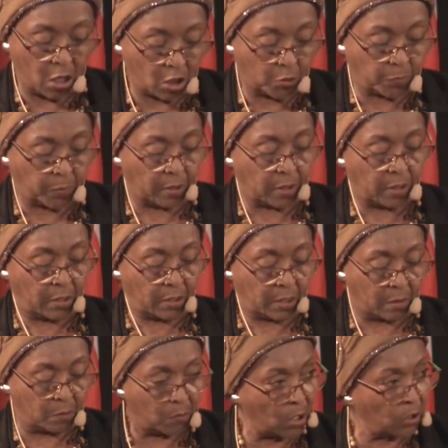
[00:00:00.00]
hospitals
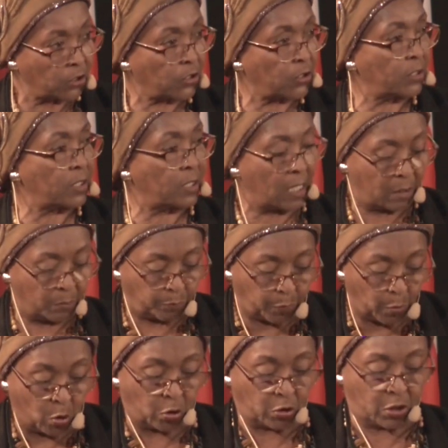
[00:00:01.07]
and mosques and
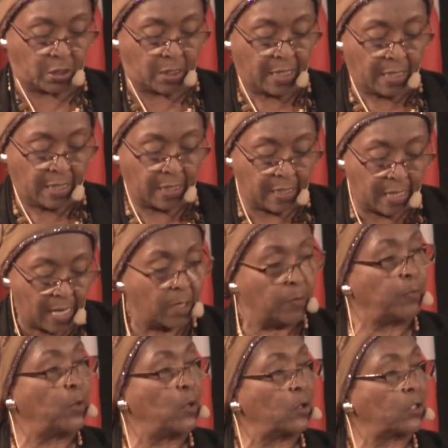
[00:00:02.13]
ports and
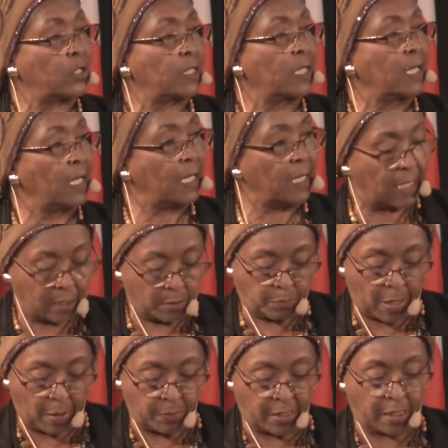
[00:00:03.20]
airports and other
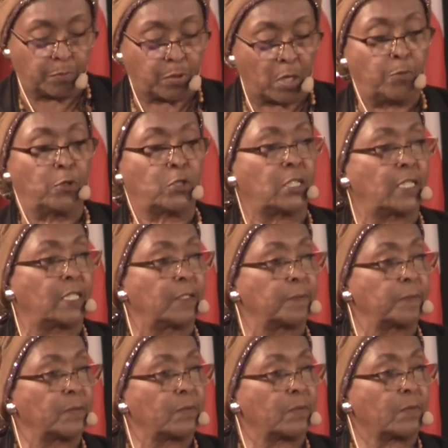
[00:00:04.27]
public property
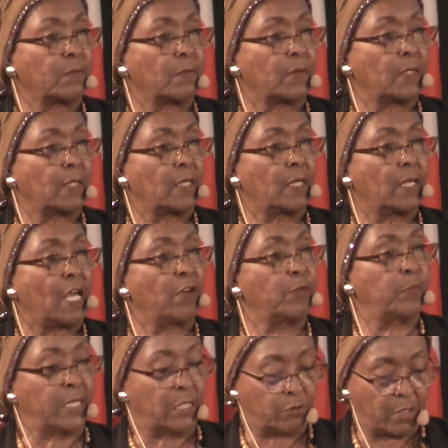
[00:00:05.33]

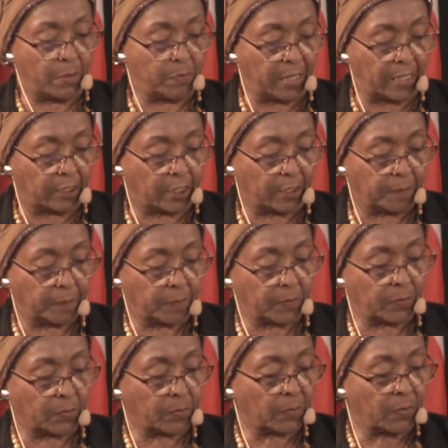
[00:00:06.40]
have been rebuilt.
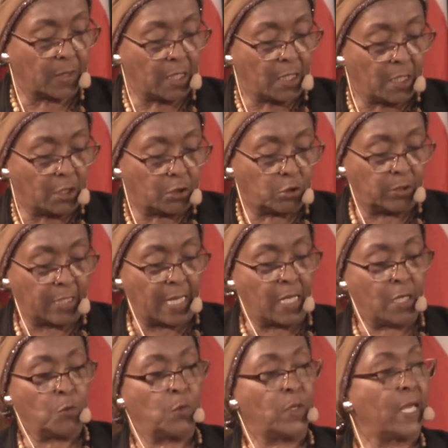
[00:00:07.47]

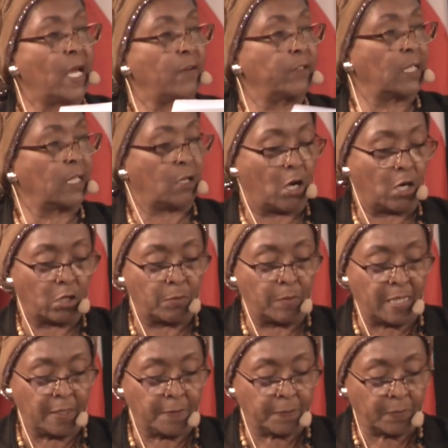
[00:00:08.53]
Today, we have an
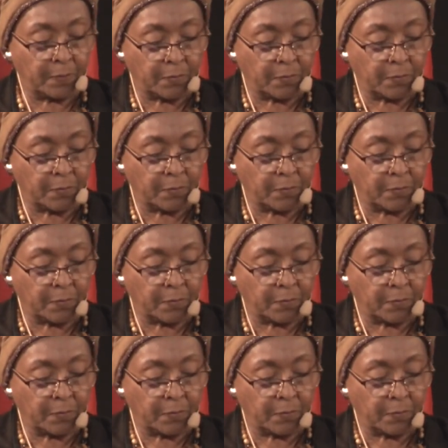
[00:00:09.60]
economy